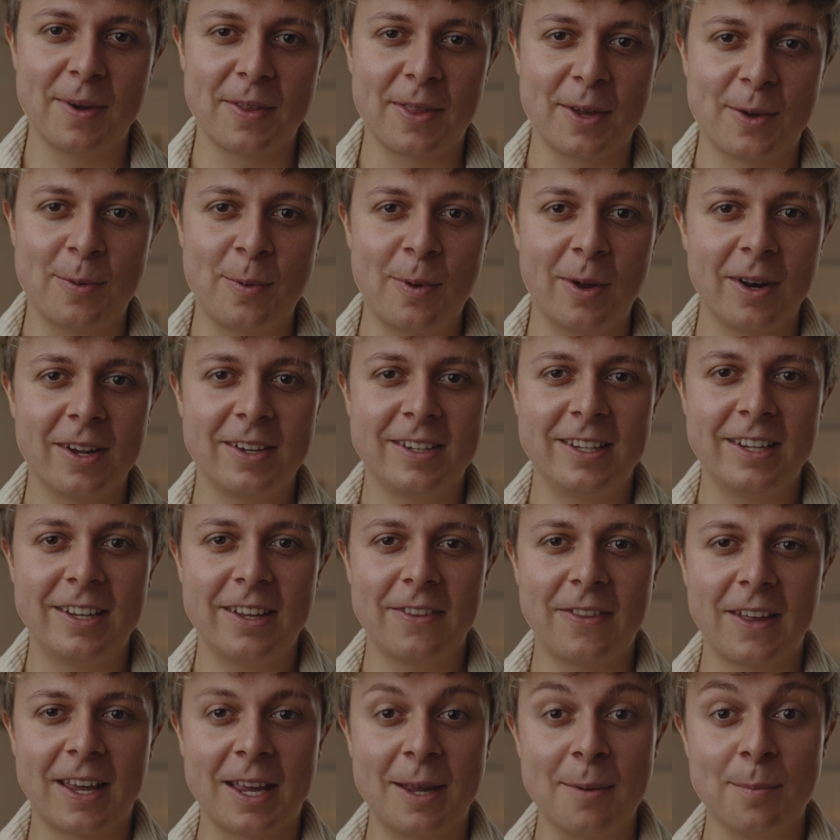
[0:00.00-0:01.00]
the quality
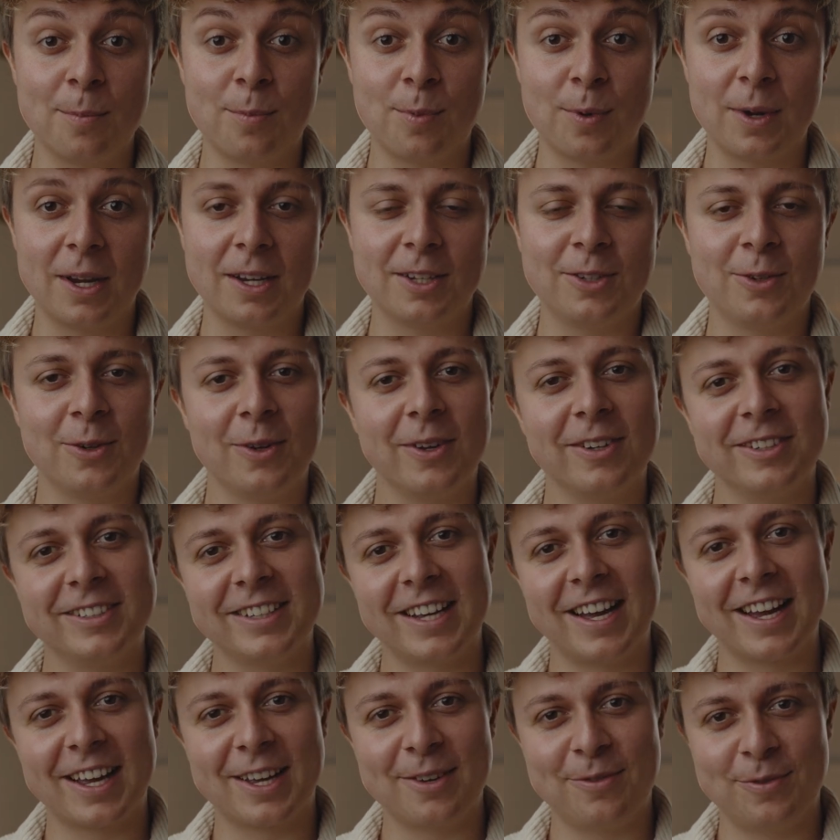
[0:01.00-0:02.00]
they can bring to your
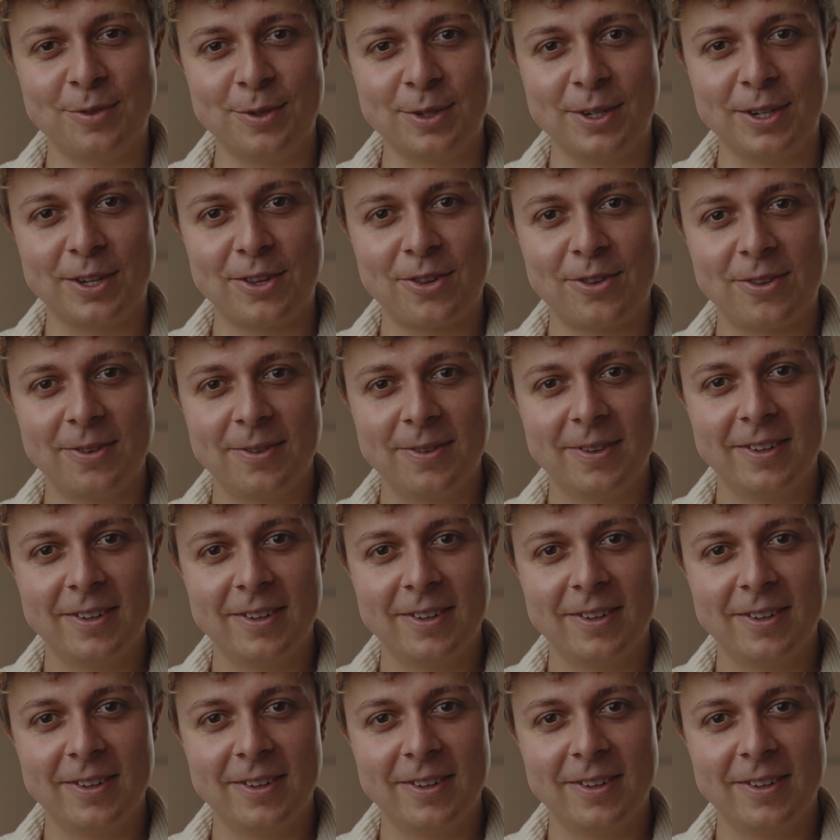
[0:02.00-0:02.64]
darker footage.